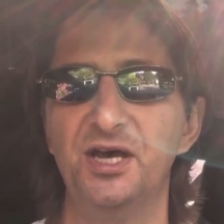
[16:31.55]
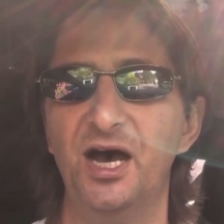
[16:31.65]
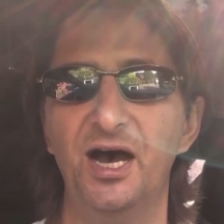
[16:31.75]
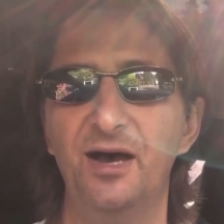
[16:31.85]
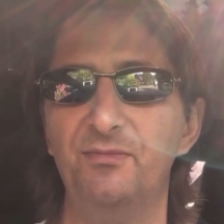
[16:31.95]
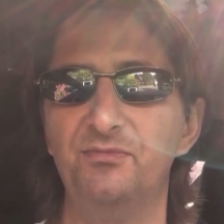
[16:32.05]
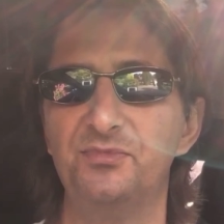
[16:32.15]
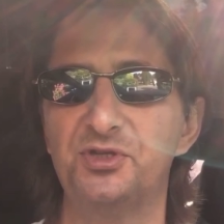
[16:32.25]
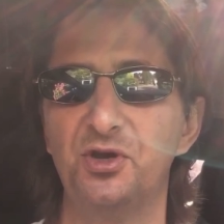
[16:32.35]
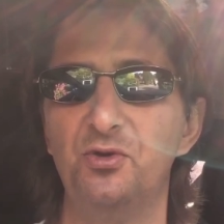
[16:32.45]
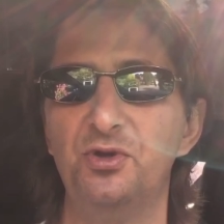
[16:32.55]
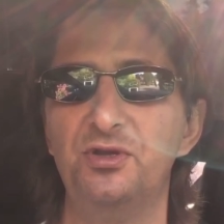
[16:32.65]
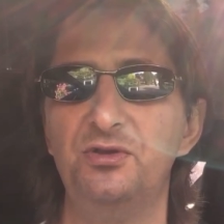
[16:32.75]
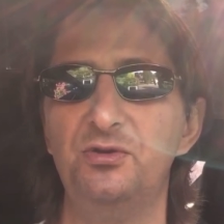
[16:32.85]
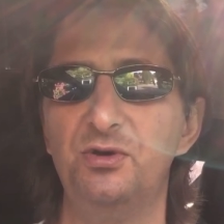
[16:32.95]
Um, so
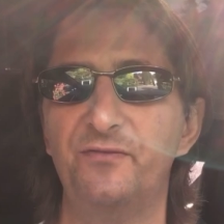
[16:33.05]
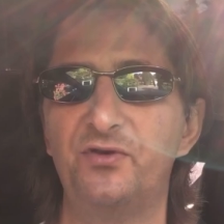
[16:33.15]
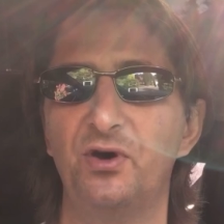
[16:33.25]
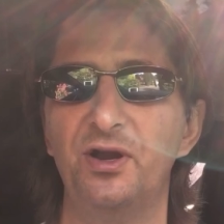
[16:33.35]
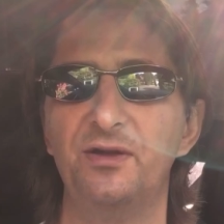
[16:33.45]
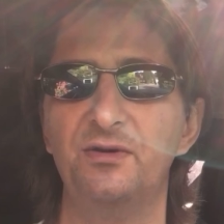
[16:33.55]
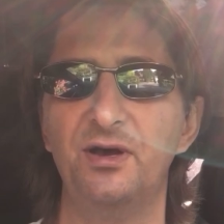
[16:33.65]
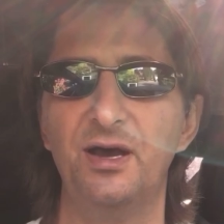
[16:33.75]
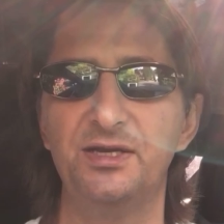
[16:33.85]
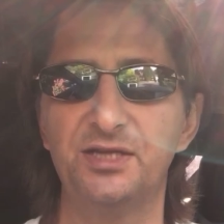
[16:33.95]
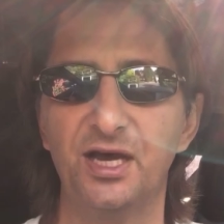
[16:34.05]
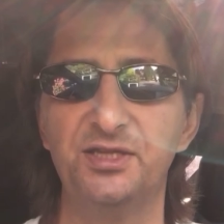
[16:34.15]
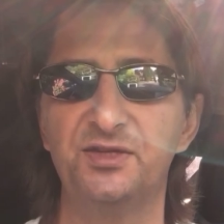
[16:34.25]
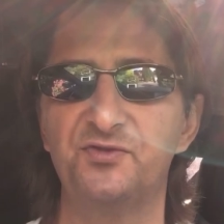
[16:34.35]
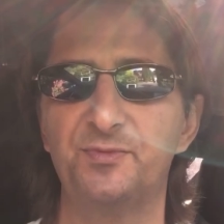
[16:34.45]
you have got
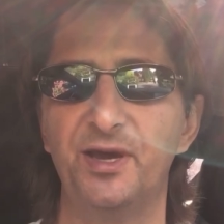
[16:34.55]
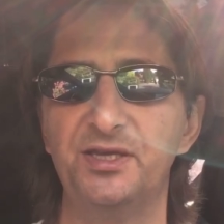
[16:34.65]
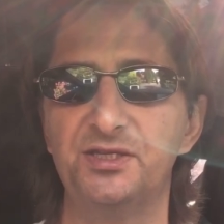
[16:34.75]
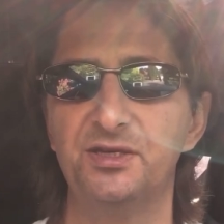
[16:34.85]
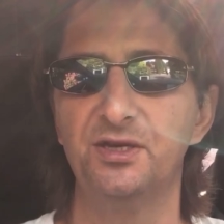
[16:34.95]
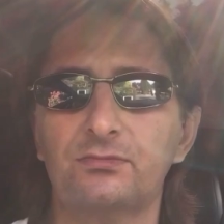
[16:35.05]
tons of space.